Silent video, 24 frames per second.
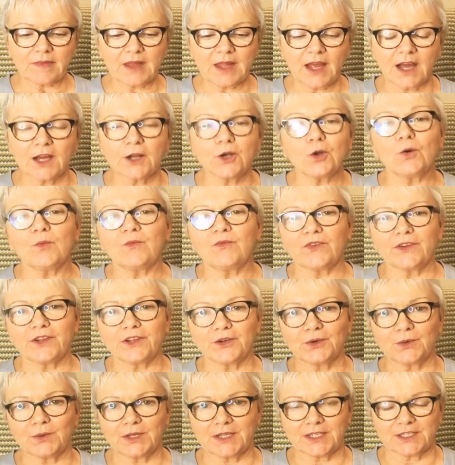and hopefully
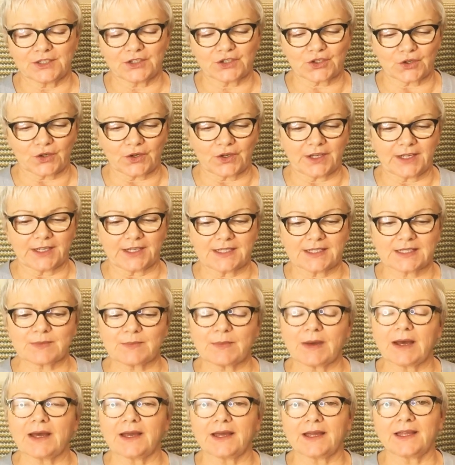you will enjoy. And it's
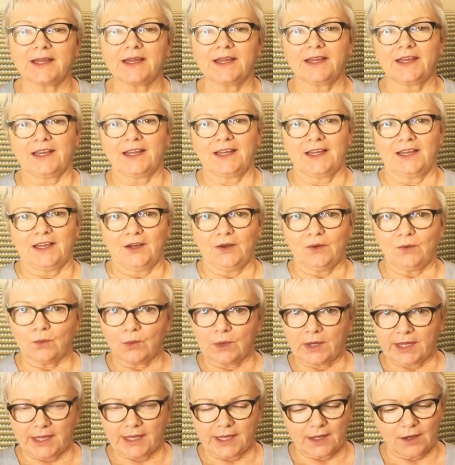my
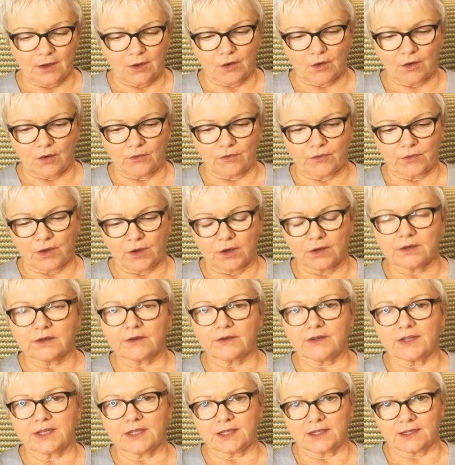way of
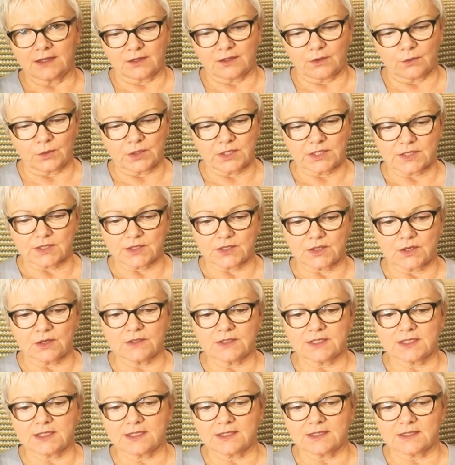honoring the winter
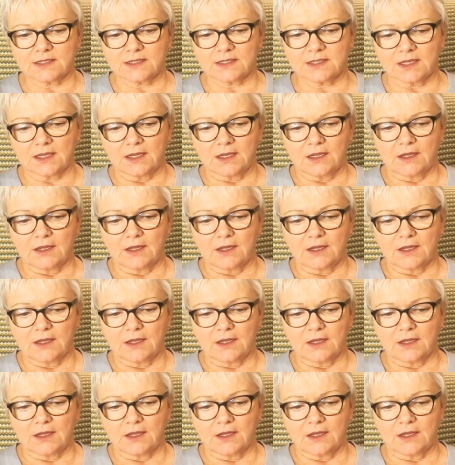solstice,